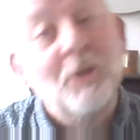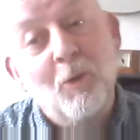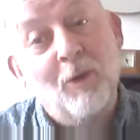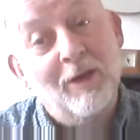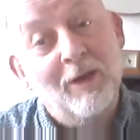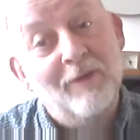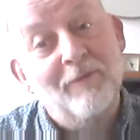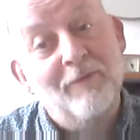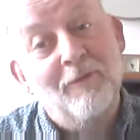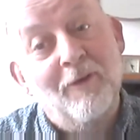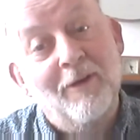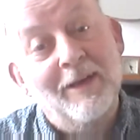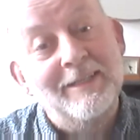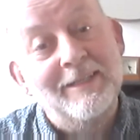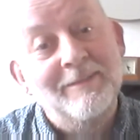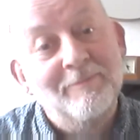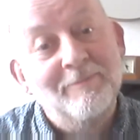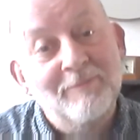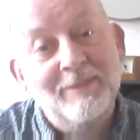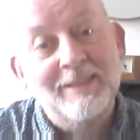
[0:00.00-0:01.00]

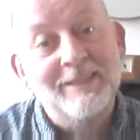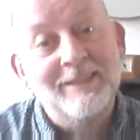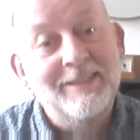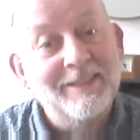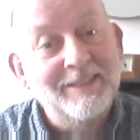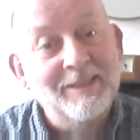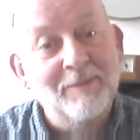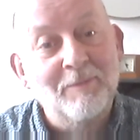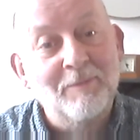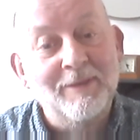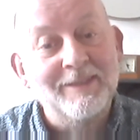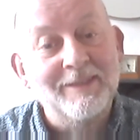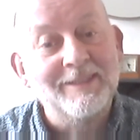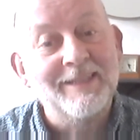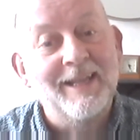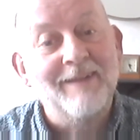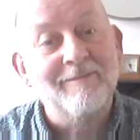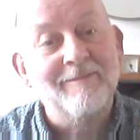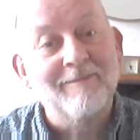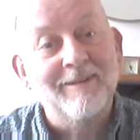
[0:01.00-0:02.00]
qualified. It's as simple as
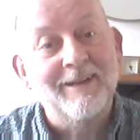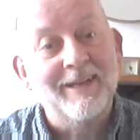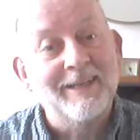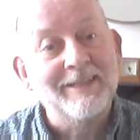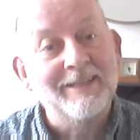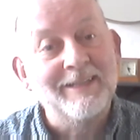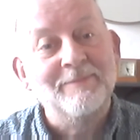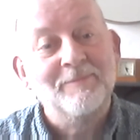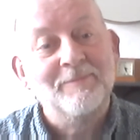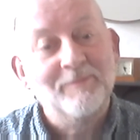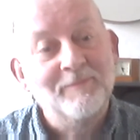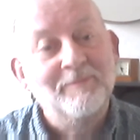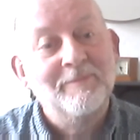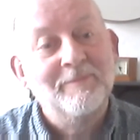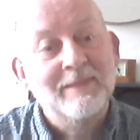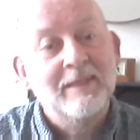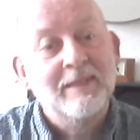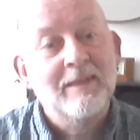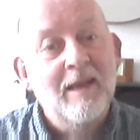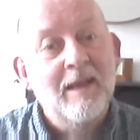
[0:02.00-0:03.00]
that, really.
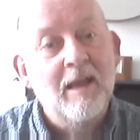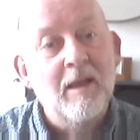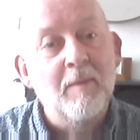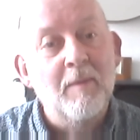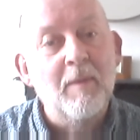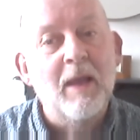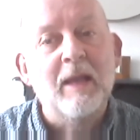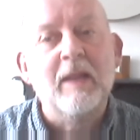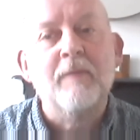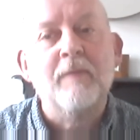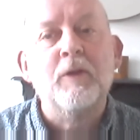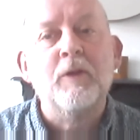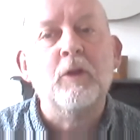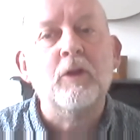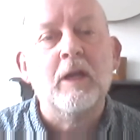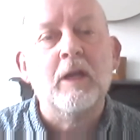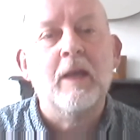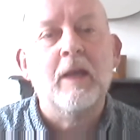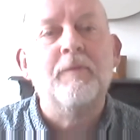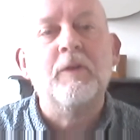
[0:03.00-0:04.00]
And
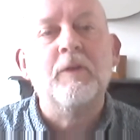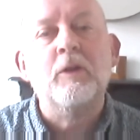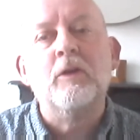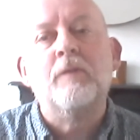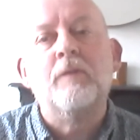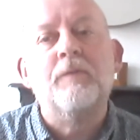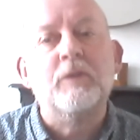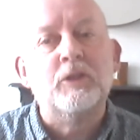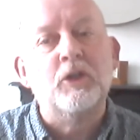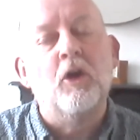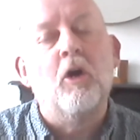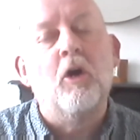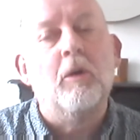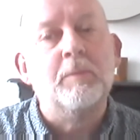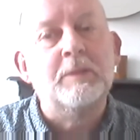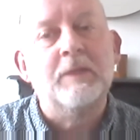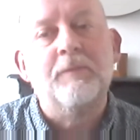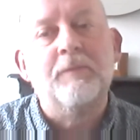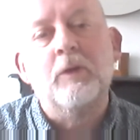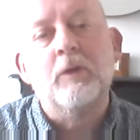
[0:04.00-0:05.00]
if you look for
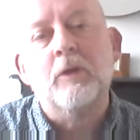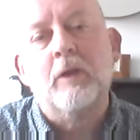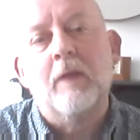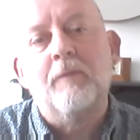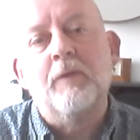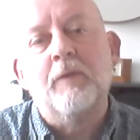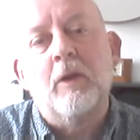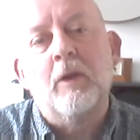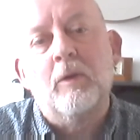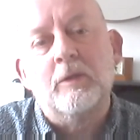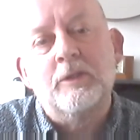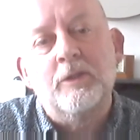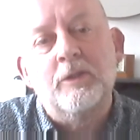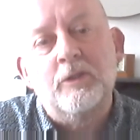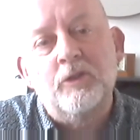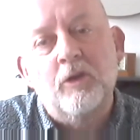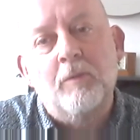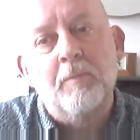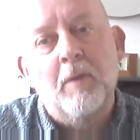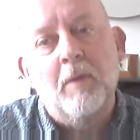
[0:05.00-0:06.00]
jobs, if you go onto the
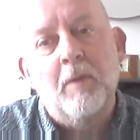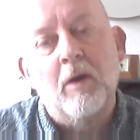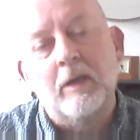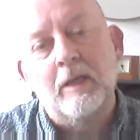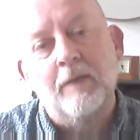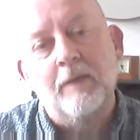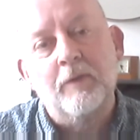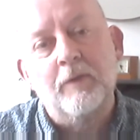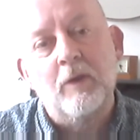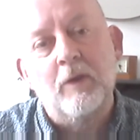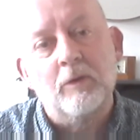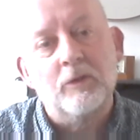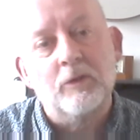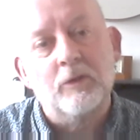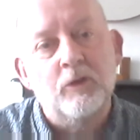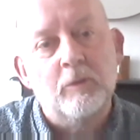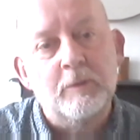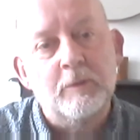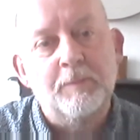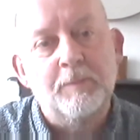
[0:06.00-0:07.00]
job market, if you go on
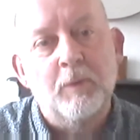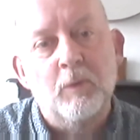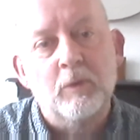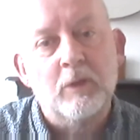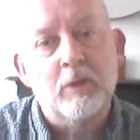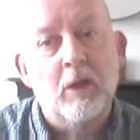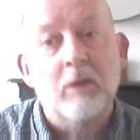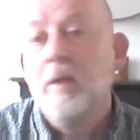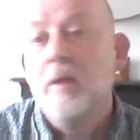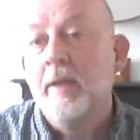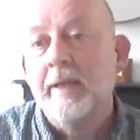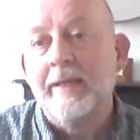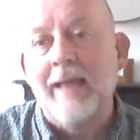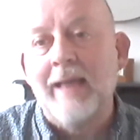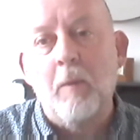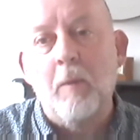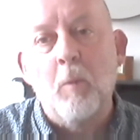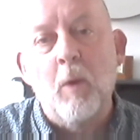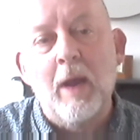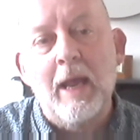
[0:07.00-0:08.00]
jobs board like
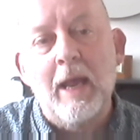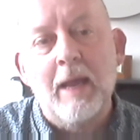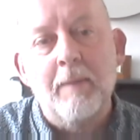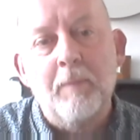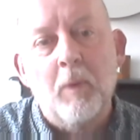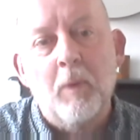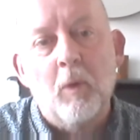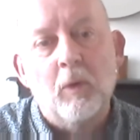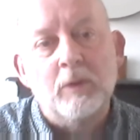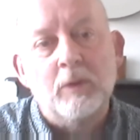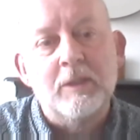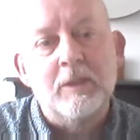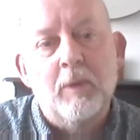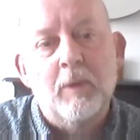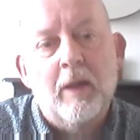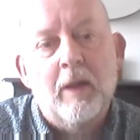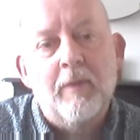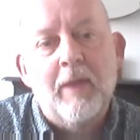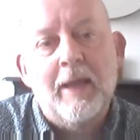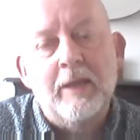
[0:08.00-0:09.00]
Gap Web or somewhere
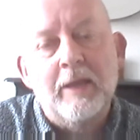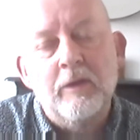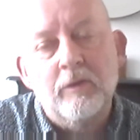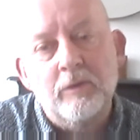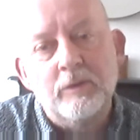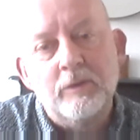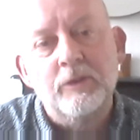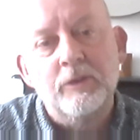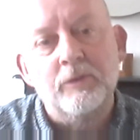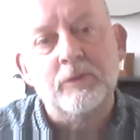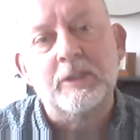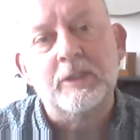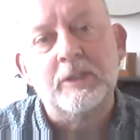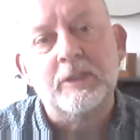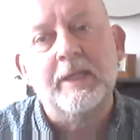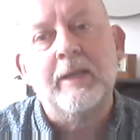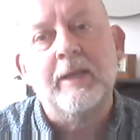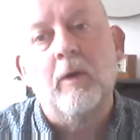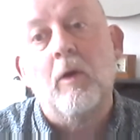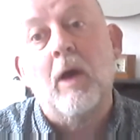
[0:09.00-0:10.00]
like that, you'll
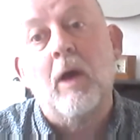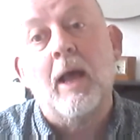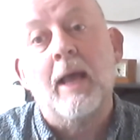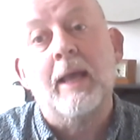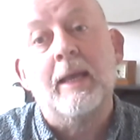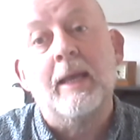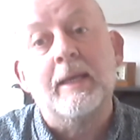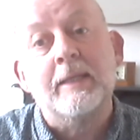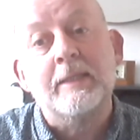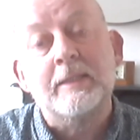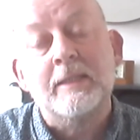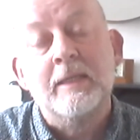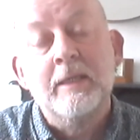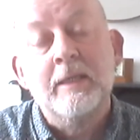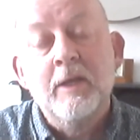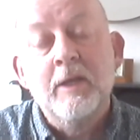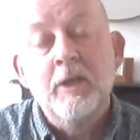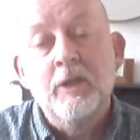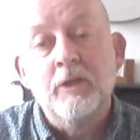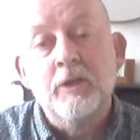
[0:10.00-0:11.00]
see, or Hayes,
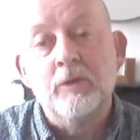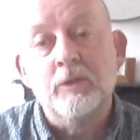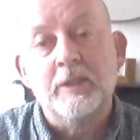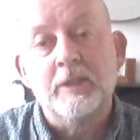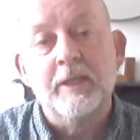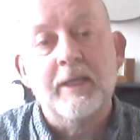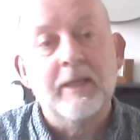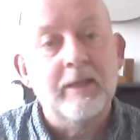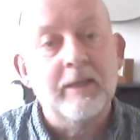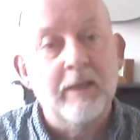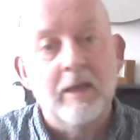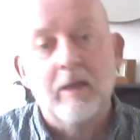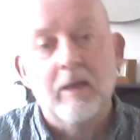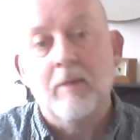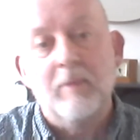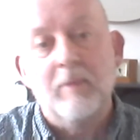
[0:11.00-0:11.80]
you'll see